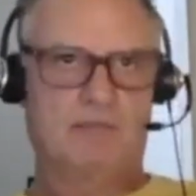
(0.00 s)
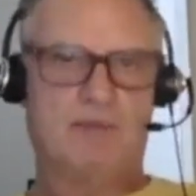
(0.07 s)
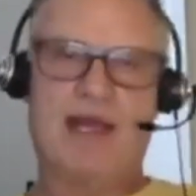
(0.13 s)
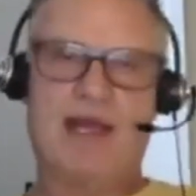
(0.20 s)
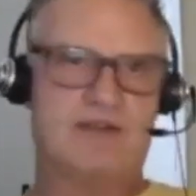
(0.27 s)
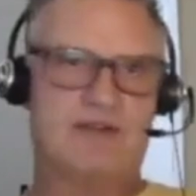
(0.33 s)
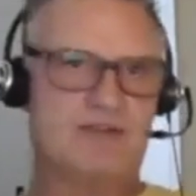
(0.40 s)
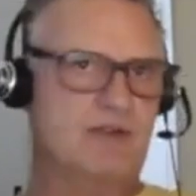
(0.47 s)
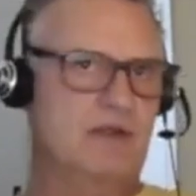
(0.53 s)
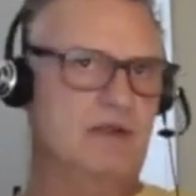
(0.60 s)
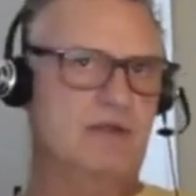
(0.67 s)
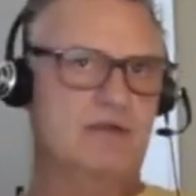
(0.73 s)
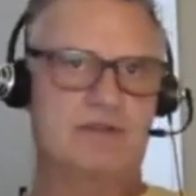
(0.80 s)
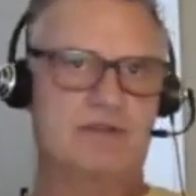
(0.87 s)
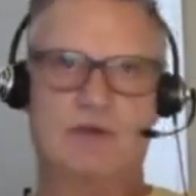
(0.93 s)
pastor,
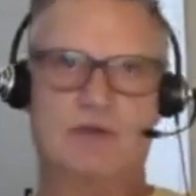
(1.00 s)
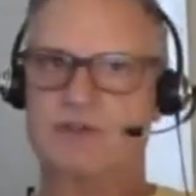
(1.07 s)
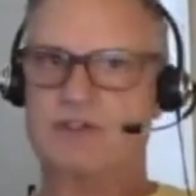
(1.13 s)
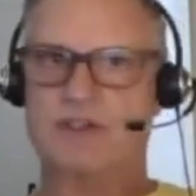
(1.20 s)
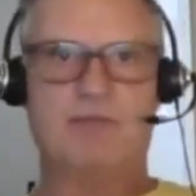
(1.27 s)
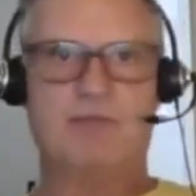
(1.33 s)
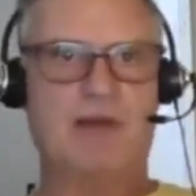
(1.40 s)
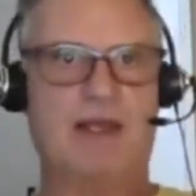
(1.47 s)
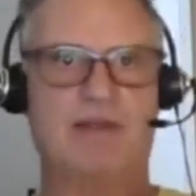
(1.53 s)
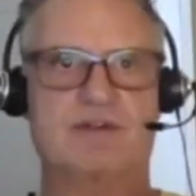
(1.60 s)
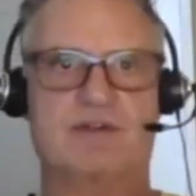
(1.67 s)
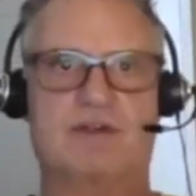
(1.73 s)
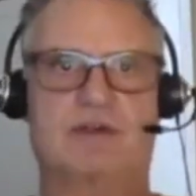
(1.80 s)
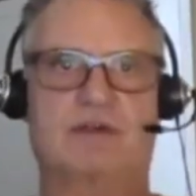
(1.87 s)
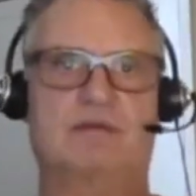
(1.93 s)
associate
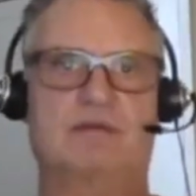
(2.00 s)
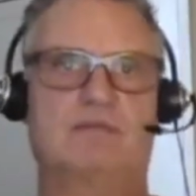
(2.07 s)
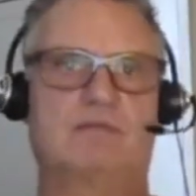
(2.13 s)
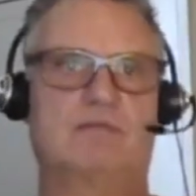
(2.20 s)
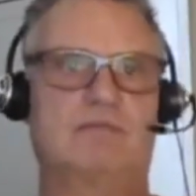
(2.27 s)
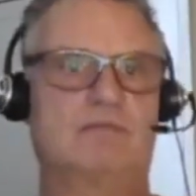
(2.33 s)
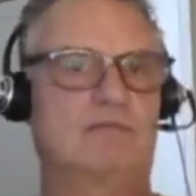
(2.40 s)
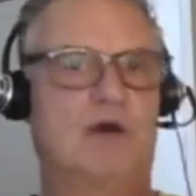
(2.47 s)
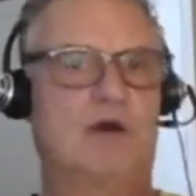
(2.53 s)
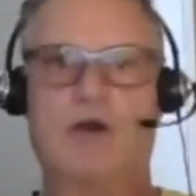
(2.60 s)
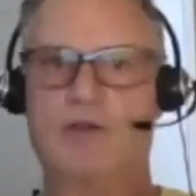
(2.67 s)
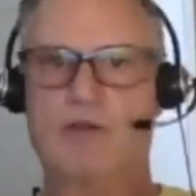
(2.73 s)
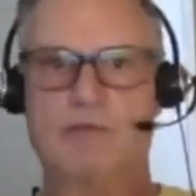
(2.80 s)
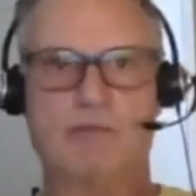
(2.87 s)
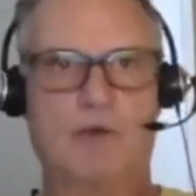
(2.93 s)
pastor,
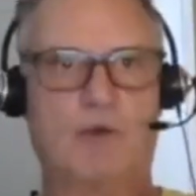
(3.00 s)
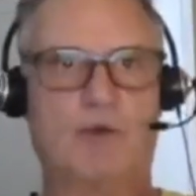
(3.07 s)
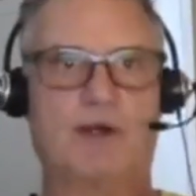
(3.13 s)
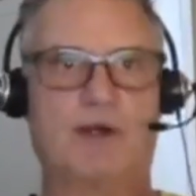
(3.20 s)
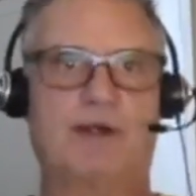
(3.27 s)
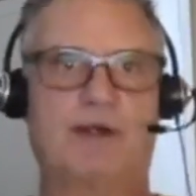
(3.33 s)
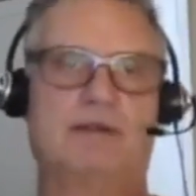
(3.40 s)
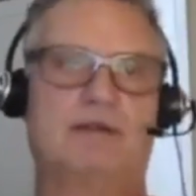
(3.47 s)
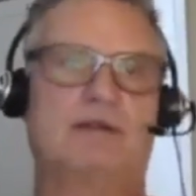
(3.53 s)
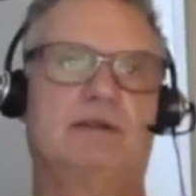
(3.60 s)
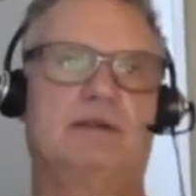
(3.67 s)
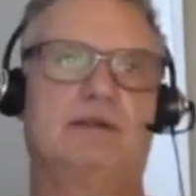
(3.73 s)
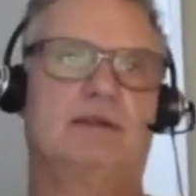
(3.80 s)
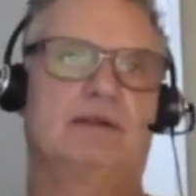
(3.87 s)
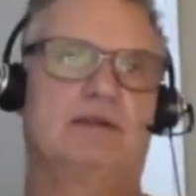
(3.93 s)
on the board,
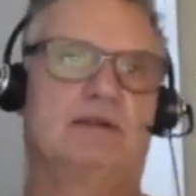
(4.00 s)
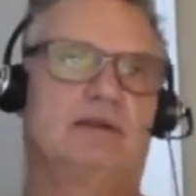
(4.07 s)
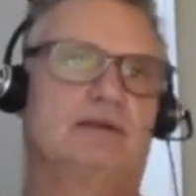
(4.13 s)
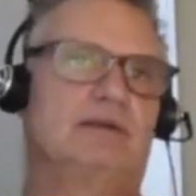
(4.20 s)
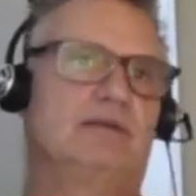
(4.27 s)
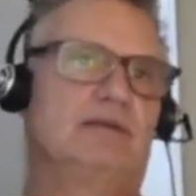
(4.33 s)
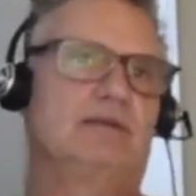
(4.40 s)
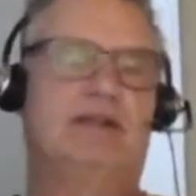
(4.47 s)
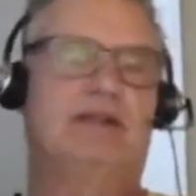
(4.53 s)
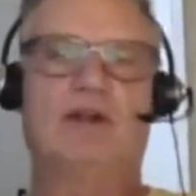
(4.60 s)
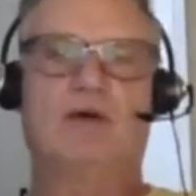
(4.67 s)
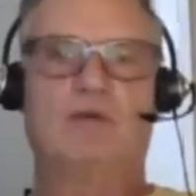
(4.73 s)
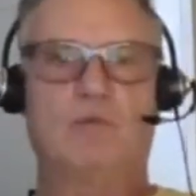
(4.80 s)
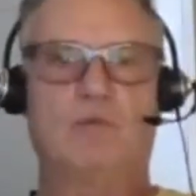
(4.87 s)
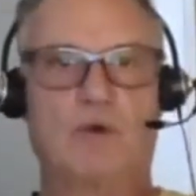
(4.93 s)
you
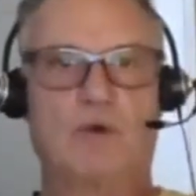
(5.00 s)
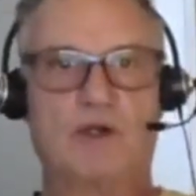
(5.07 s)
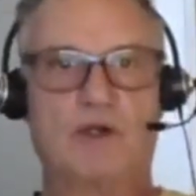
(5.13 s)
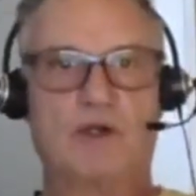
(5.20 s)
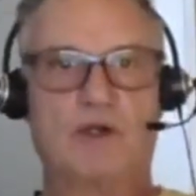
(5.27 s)
know, work.